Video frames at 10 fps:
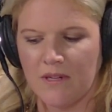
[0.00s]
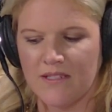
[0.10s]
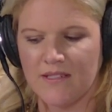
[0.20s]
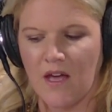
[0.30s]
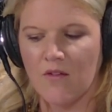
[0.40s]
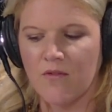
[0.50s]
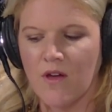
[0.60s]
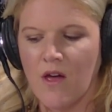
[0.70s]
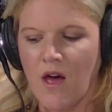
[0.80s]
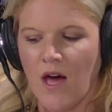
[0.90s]
myself.
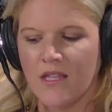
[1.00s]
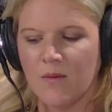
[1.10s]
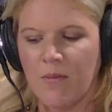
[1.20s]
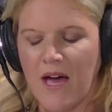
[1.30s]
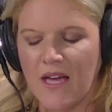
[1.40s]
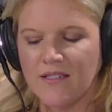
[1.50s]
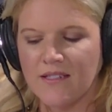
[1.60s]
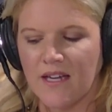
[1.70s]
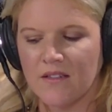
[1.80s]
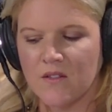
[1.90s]
On the
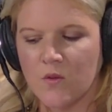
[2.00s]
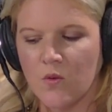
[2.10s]
bus, at